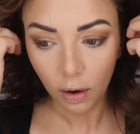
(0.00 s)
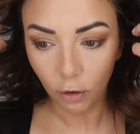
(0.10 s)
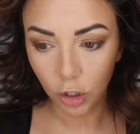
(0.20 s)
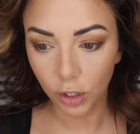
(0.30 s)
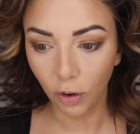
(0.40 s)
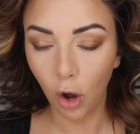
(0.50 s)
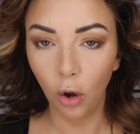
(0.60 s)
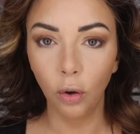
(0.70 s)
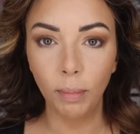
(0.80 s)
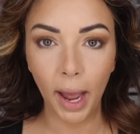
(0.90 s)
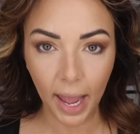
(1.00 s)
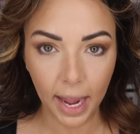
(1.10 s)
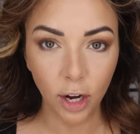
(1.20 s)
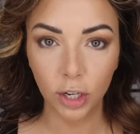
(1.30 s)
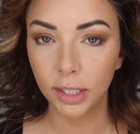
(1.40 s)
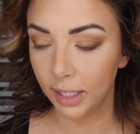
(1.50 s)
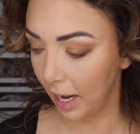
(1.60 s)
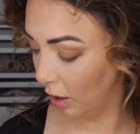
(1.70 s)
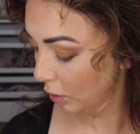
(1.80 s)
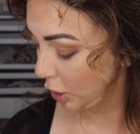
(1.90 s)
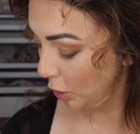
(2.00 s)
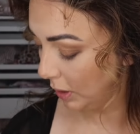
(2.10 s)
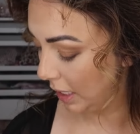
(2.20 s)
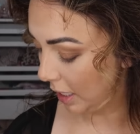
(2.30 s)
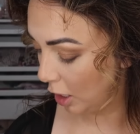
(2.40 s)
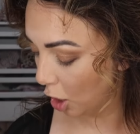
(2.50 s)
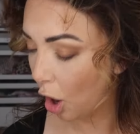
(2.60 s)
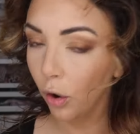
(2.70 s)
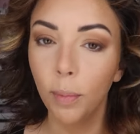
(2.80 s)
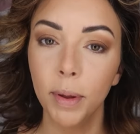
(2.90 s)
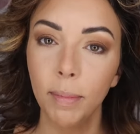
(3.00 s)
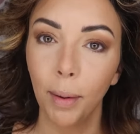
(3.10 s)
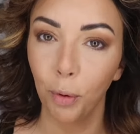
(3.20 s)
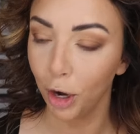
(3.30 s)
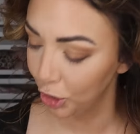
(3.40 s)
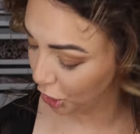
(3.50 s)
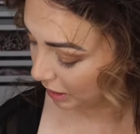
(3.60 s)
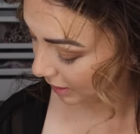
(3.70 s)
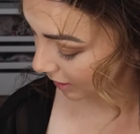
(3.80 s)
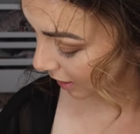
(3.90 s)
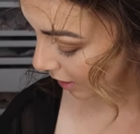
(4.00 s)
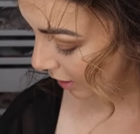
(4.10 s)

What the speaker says: First of all, my hair is down, so it's getting caught up in my brushes,